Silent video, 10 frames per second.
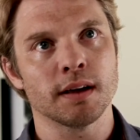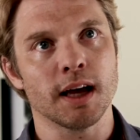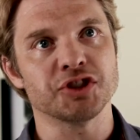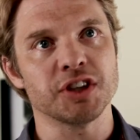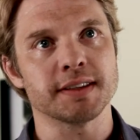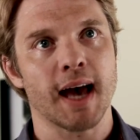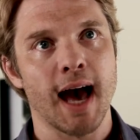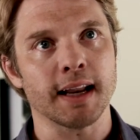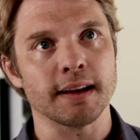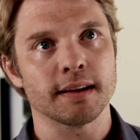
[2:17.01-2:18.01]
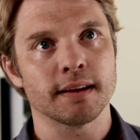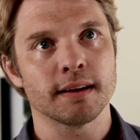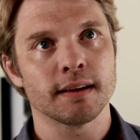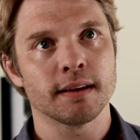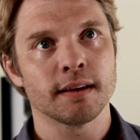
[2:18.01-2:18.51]
And she's had it.
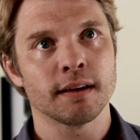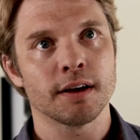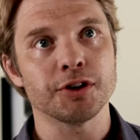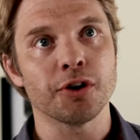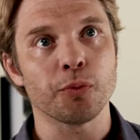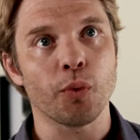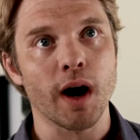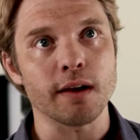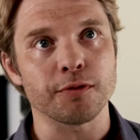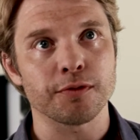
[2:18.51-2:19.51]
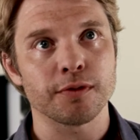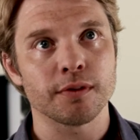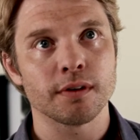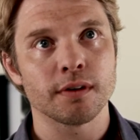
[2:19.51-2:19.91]
Your wife.